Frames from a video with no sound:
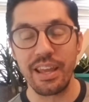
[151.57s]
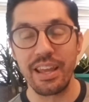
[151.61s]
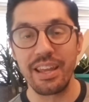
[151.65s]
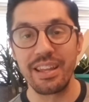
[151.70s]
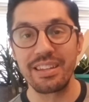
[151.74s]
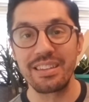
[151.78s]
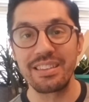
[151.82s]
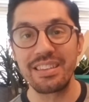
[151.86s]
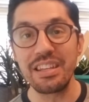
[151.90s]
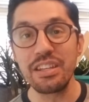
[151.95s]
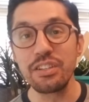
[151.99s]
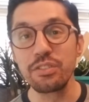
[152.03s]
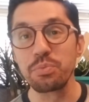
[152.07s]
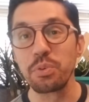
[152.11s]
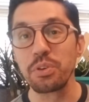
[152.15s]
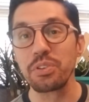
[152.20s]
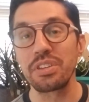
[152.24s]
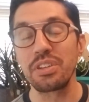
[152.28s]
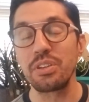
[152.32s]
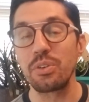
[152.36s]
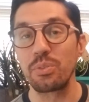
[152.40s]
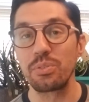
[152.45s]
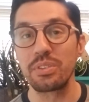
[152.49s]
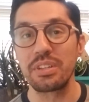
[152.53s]
and these were
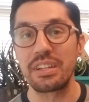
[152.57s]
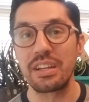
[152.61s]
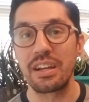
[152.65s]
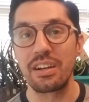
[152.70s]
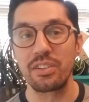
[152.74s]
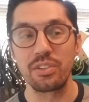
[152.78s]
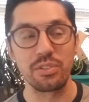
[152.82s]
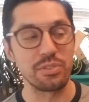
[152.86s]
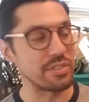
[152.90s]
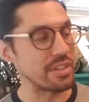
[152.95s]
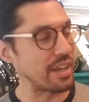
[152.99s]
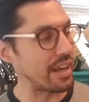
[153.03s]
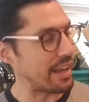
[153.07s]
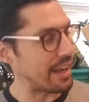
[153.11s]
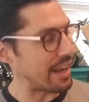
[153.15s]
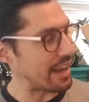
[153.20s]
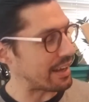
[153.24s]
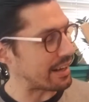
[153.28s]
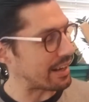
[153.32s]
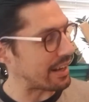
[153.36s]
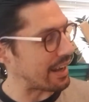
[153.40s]
the only colors I had.